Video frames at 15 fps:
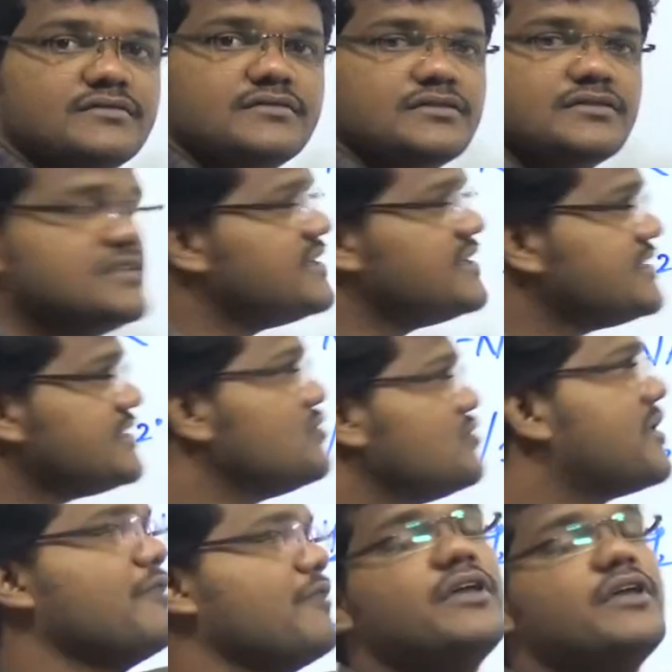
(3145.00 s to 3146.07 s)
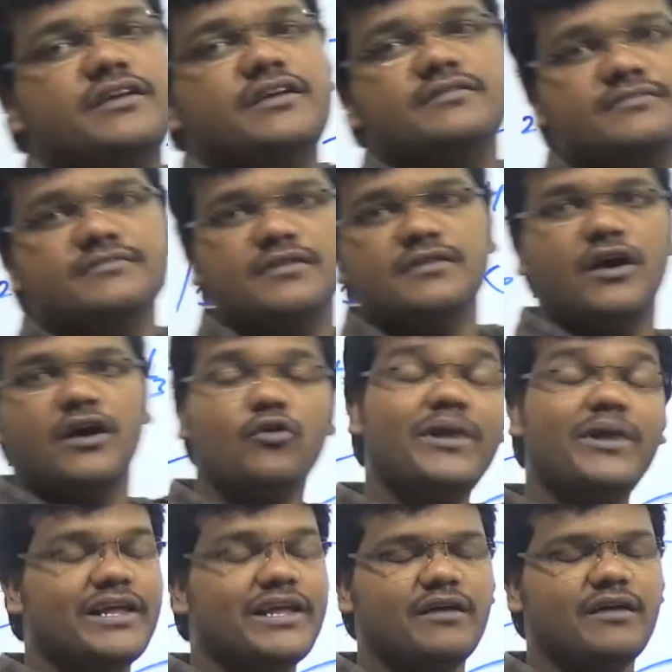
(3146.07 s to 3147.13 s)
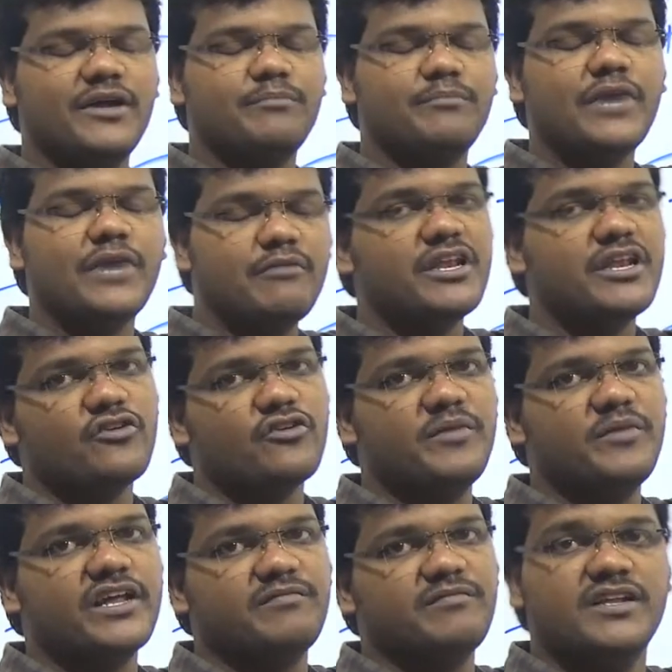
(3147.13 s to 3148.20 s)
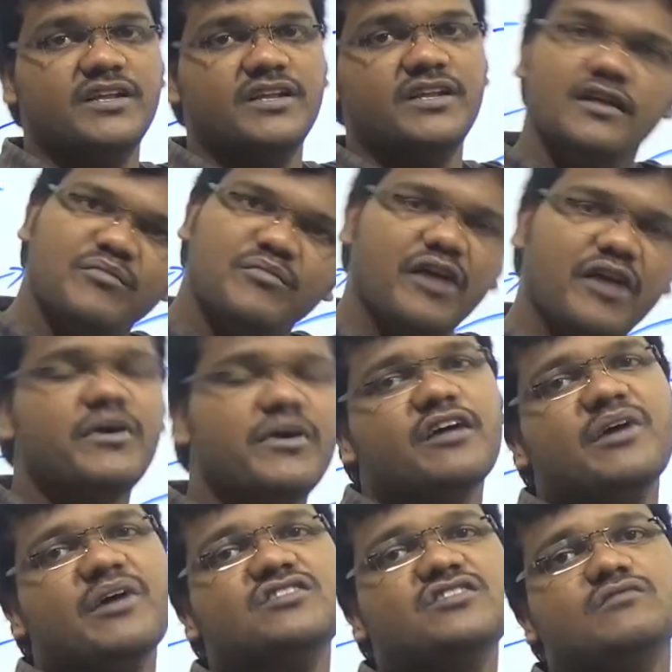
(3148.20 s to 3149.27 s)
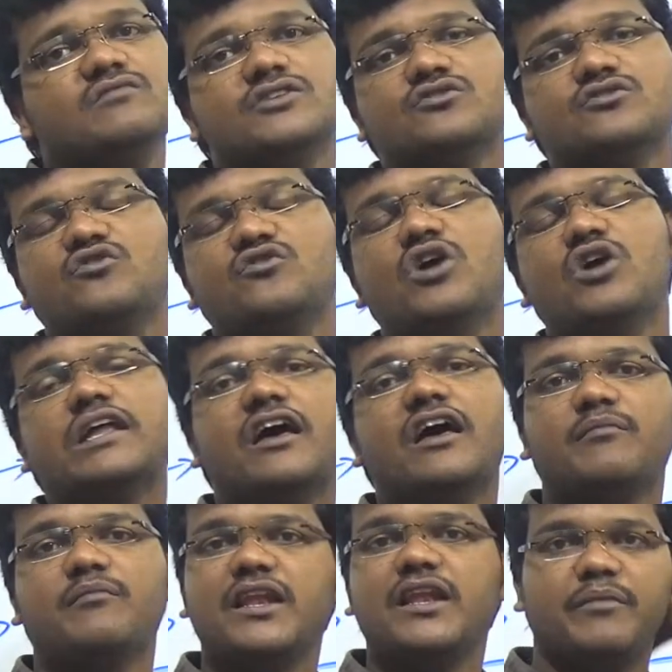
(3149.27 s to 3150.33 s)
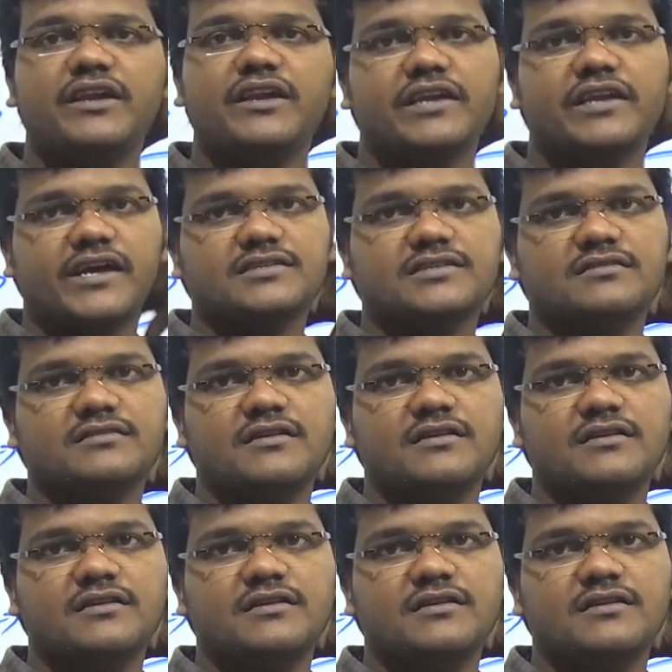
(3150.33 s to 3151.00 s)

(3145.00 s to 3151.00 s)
This is also primary aromatic amine. Primary aromatic amine. Primary amines will show you what carbyl amine reaction.